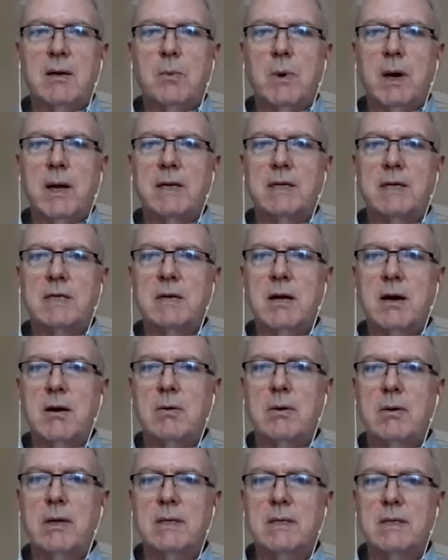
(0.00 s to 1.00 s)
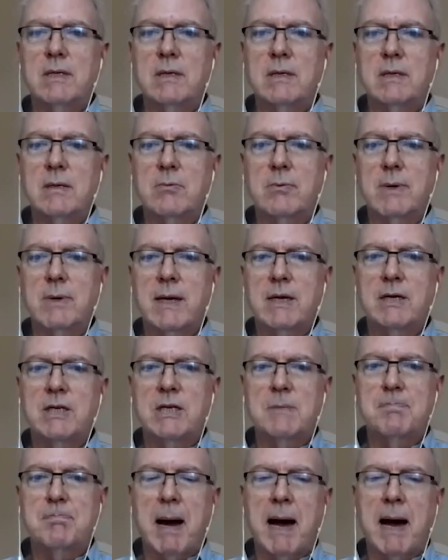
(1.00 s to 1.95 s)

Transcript: in what is known as the greatest